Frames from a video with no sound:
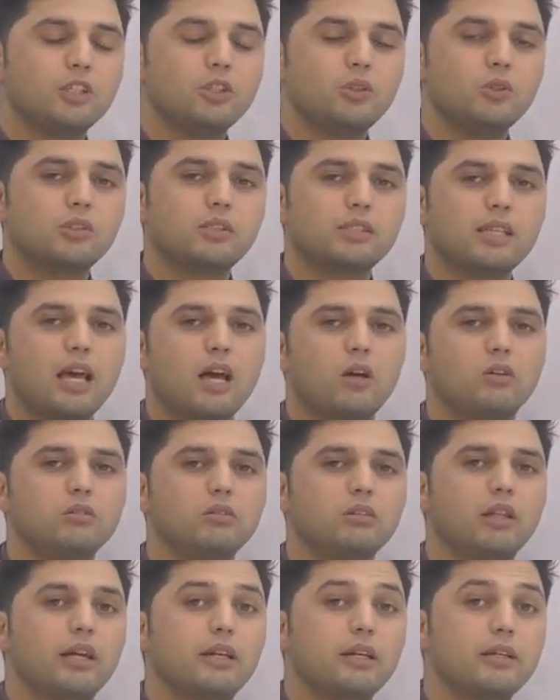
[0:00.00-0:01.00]
you
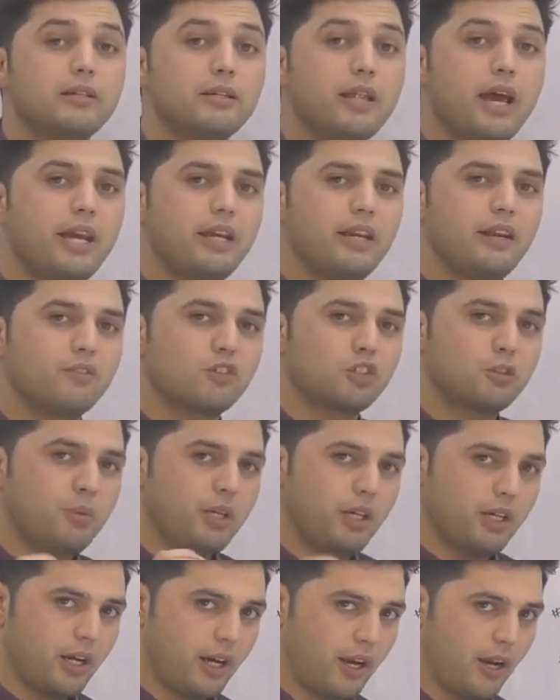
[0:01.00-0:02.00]
sound like a native
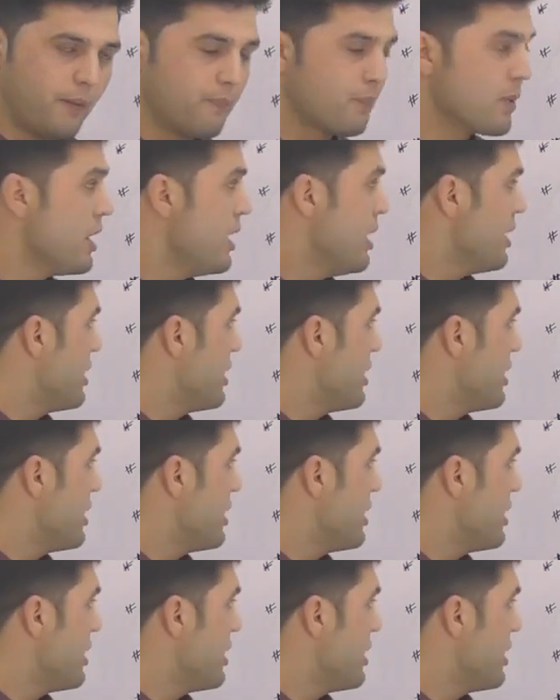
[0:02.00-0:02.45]
speaker.